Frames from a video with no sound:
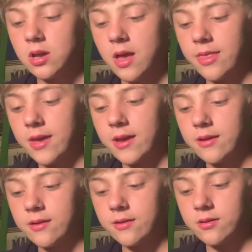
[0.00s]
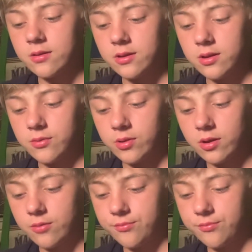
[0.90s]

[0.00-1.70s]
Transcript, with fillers: And then here we go.